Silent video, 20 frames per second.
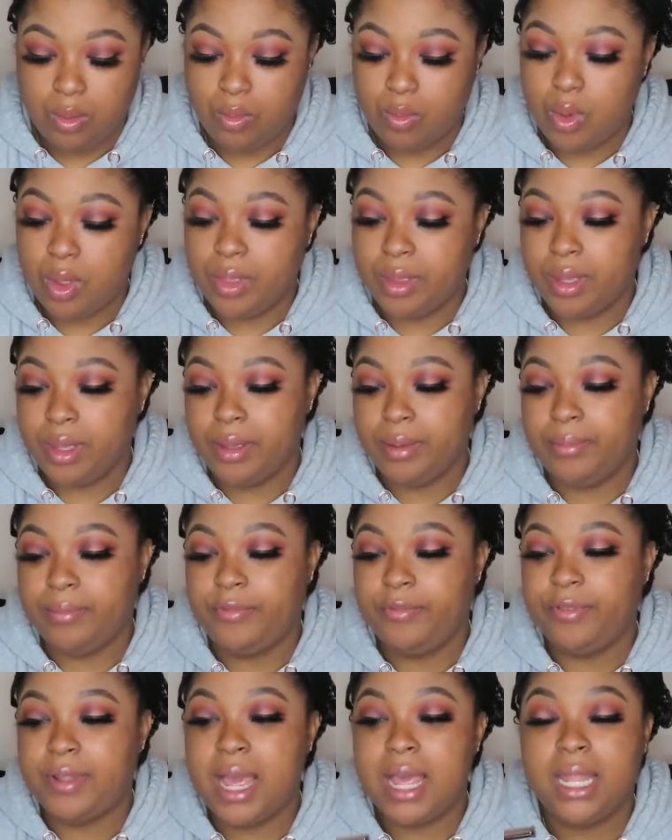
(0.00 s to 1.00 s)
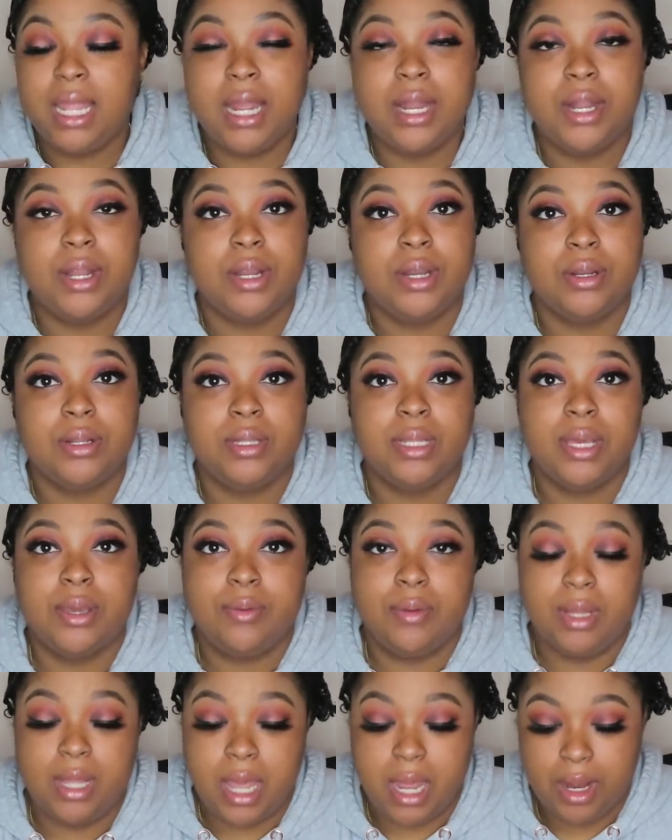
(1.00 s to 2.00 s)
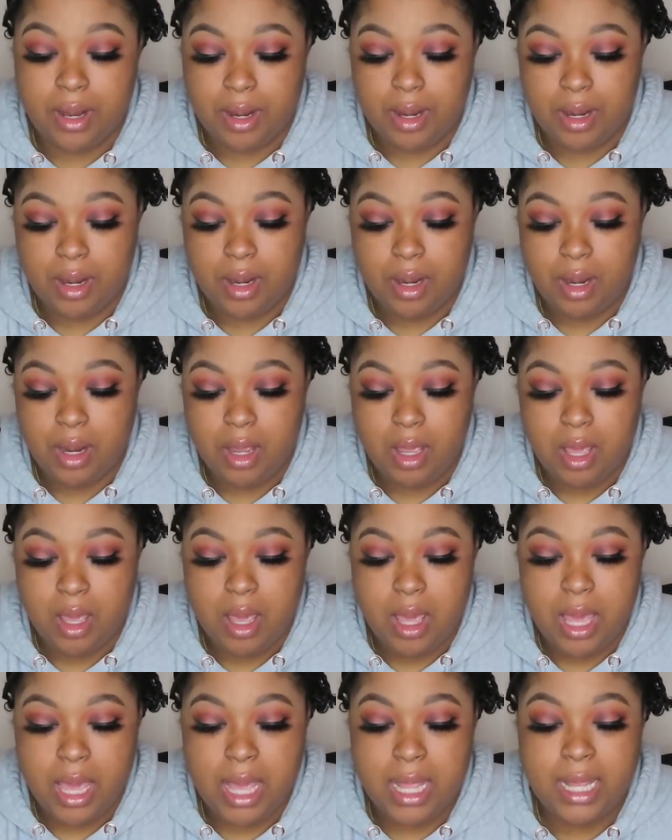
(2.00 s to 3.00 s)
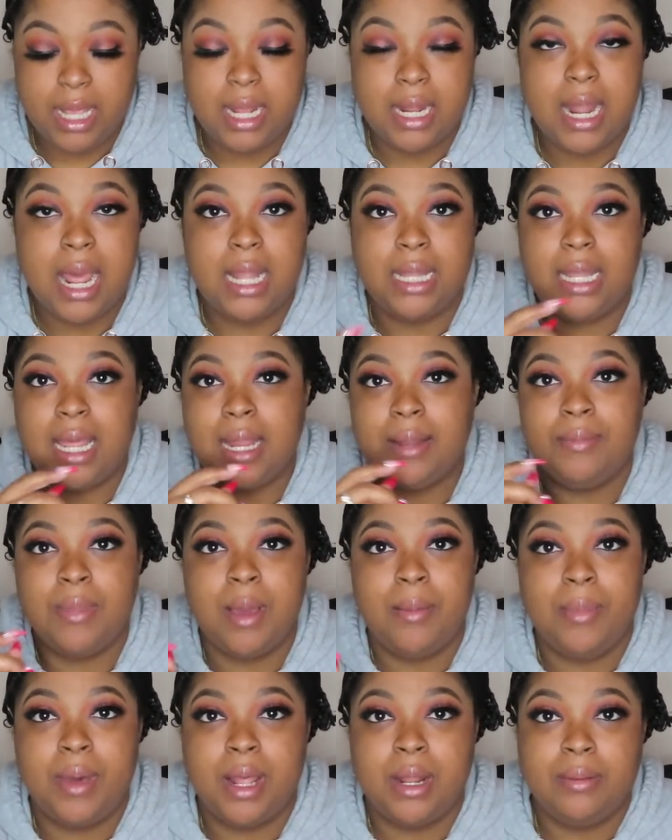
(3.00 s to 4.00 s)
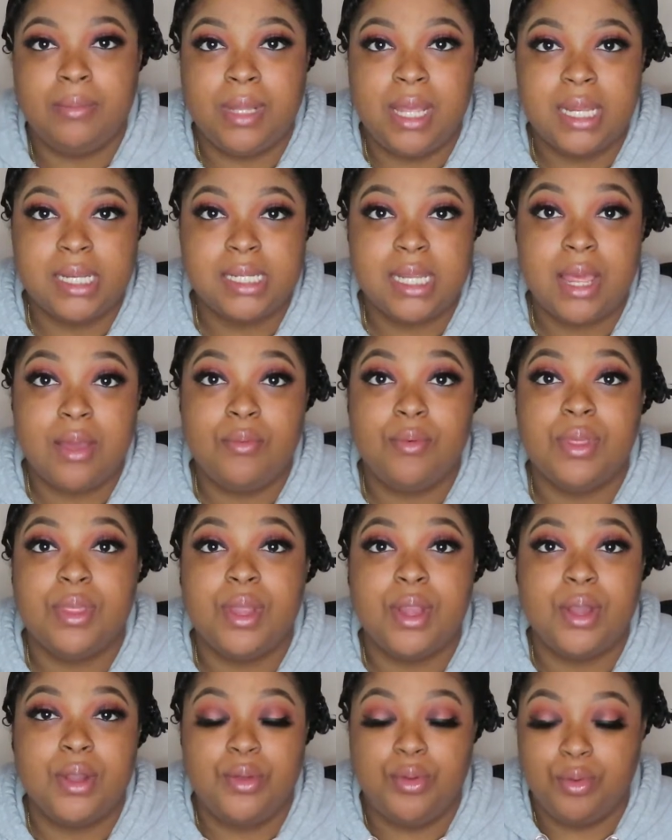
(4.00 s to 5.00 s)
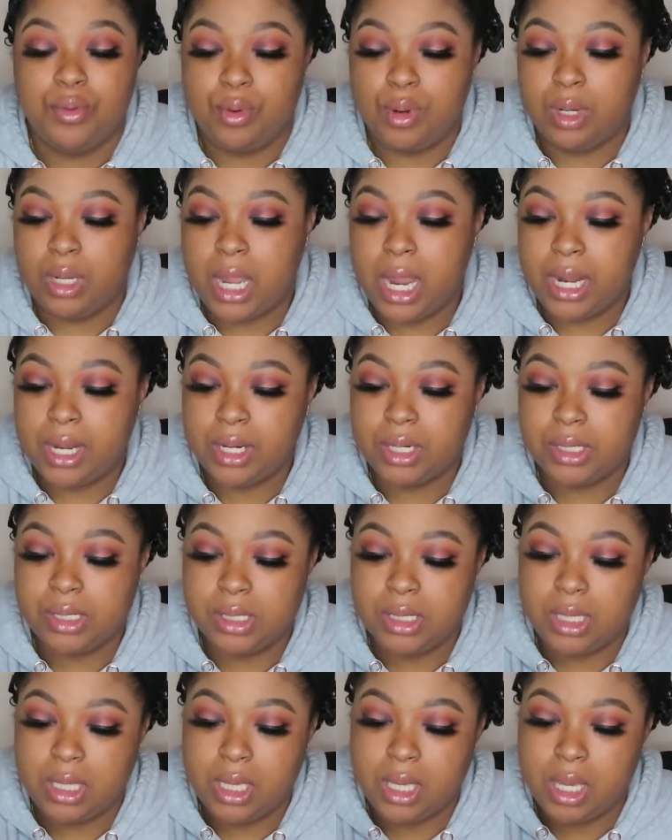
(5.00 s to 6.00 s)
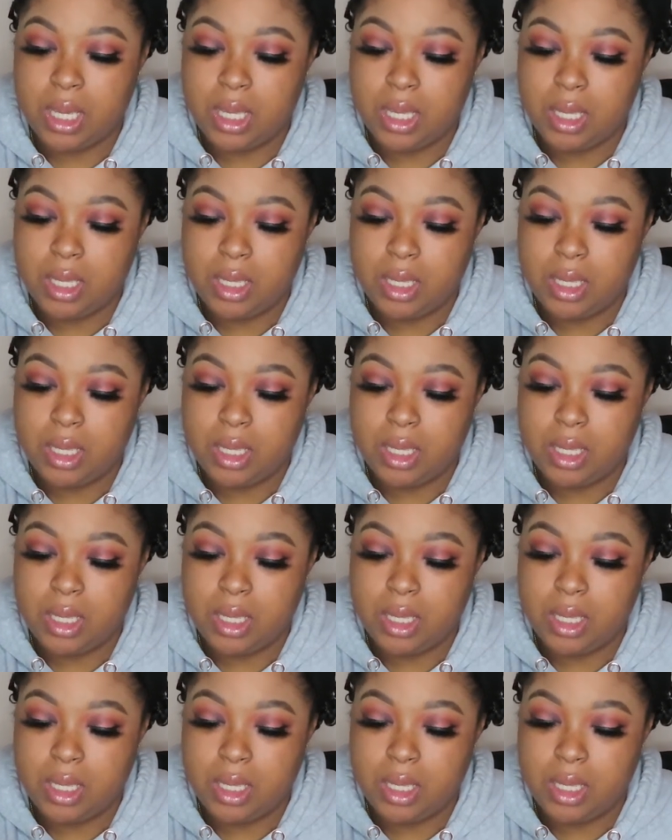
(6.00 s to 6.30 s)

well, the Fly Liner liquid liner, and then I lined my bottom lash line with her newer liners, the